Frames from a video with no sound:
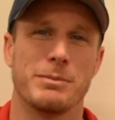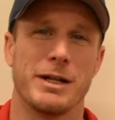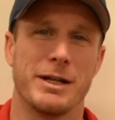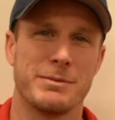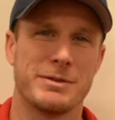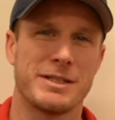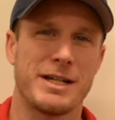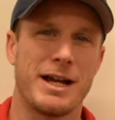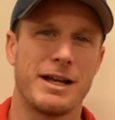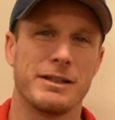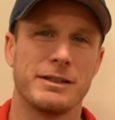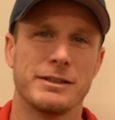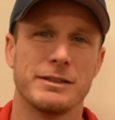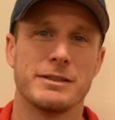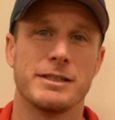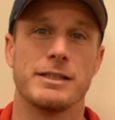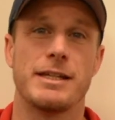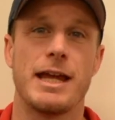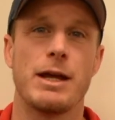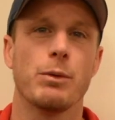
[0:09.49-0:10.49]
My name is Tyler.
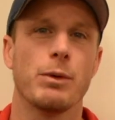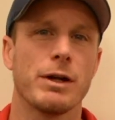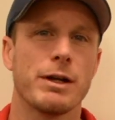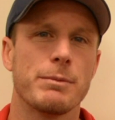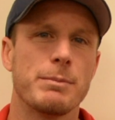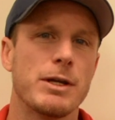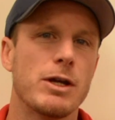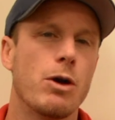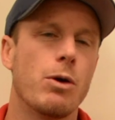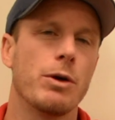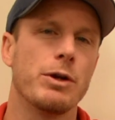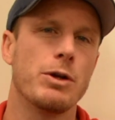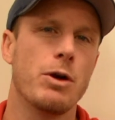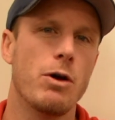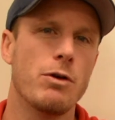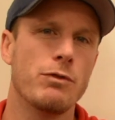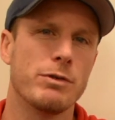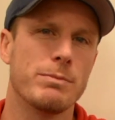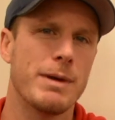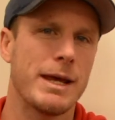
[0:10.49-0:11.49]
Today we're going to be going
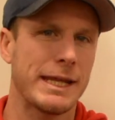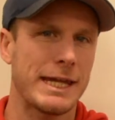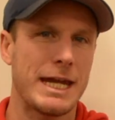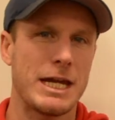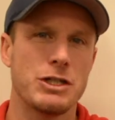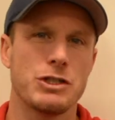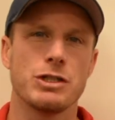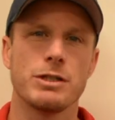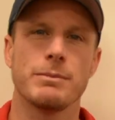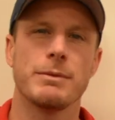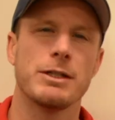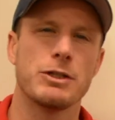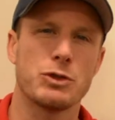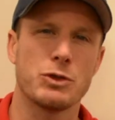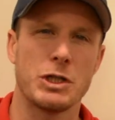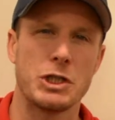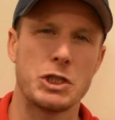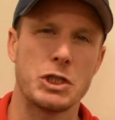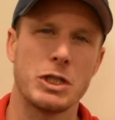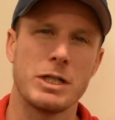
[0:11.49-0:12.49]
over medication
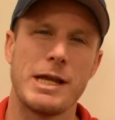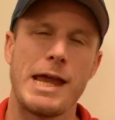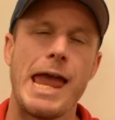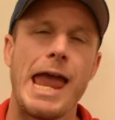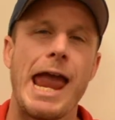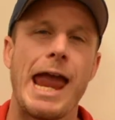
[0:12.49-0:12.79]
administration